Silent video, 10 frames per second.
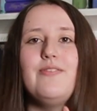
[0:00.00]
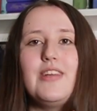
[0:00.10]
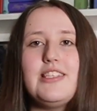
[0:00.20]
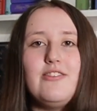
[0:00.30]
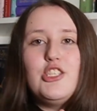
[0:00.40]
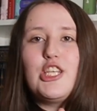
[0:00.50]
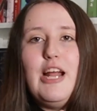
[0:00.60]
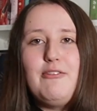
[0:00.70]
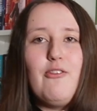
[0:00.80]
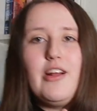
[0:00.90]
Guess I'm just gonna
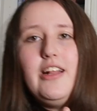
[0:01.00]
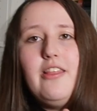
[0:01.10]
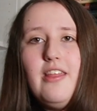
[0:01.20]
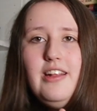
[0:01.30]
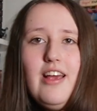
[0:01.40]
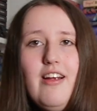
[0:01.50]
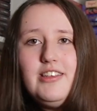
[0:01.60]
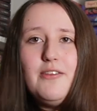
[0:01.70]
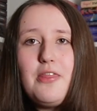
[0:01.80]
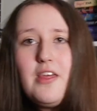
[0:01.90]
have to read the
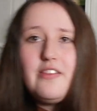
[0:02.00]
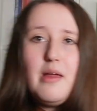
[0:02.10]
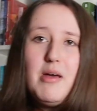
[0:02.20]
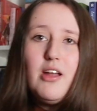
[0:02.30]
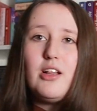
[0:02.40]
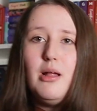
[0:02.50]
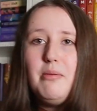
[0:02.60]
entirety of the Thursday Murder Club